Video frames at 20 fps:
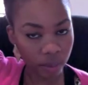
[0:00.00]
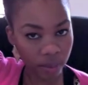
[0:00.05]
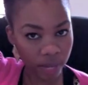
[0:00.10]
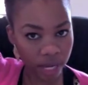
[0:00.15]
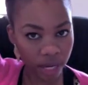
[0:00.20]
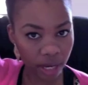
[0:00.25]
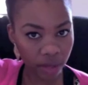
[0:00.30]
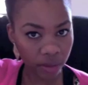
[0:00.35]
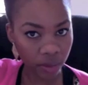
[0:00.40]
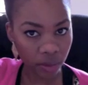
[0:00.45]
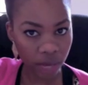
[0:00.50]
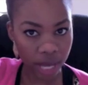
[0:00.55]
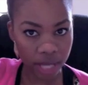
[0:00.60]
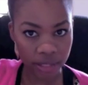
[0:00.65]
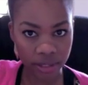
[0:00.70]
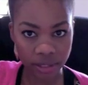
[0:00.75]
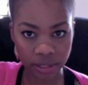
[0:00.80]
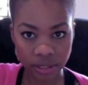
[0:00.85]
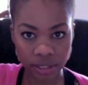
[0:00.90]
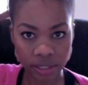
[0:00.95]
But
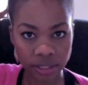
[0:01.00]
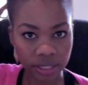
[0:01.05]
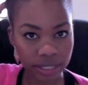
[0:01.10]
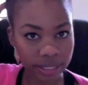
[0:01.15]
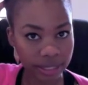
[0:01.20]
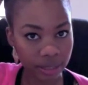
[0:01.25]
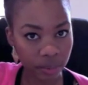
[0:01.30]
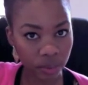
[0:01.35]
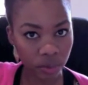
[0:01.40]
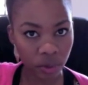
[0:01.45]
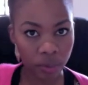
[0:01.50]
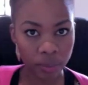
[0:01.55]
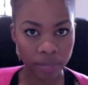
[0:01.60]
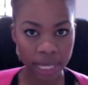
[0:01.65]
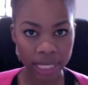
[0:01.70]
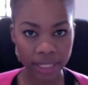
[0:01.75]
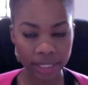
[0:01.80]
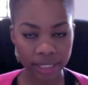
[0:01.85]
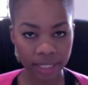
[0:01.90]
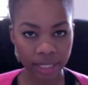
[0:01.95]
otherwise, this is a simple,
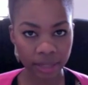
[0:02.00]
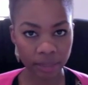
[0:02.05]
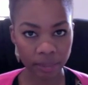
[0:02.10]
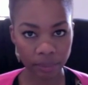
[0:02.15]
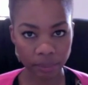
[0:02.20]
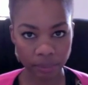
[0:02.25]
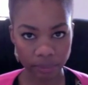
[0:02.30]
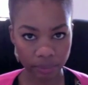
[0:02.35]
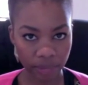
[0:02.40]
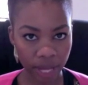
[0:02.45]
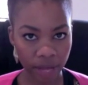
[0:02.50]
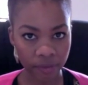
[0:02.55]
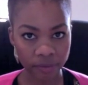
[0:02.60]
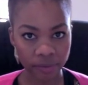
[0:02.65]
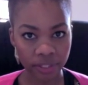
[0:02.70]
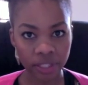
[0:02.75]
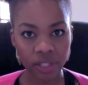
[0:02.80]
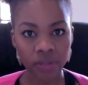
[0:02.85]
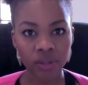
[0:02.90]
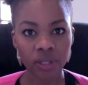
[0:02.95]
basic puff
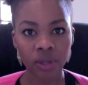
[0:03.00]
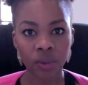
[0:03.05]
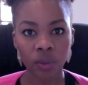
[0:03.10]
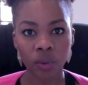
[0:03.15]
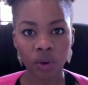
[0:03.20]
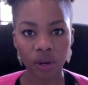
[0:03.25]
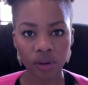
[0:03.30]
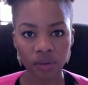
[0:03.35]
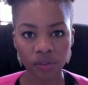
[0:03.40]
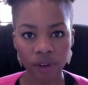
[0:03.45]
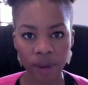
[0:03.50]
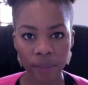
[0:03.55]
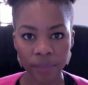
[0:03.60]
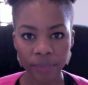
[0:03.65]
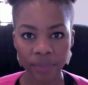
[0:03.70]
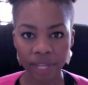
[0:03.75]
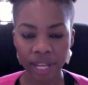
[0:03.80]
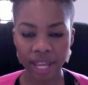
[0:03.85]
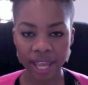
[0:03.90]
that you can work from.